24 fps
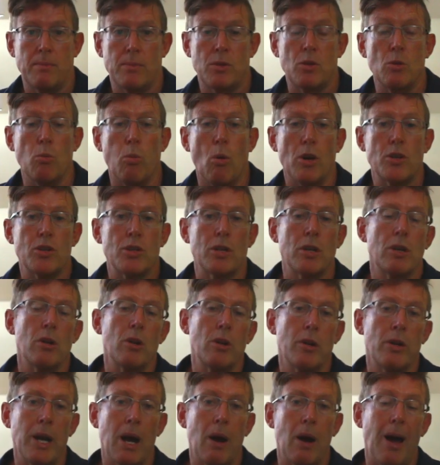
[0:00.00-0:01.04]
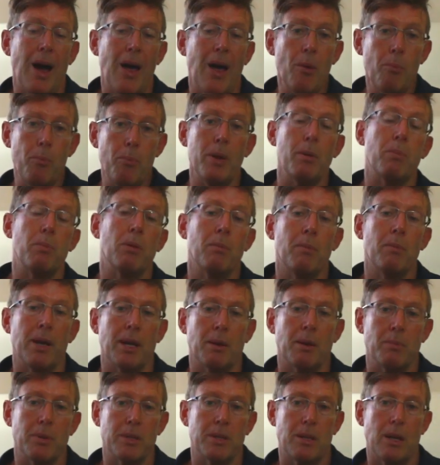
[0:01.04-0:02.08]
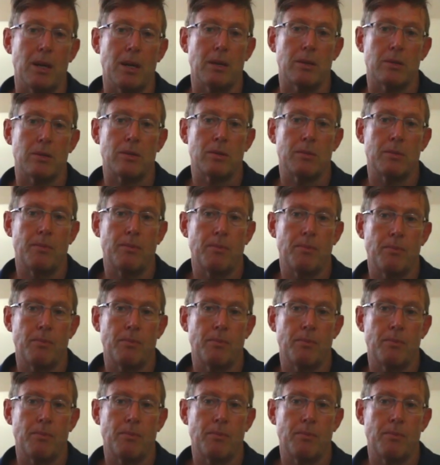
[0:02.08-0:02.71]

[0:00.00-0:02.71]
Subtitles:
to watch and learn how other people make mistakes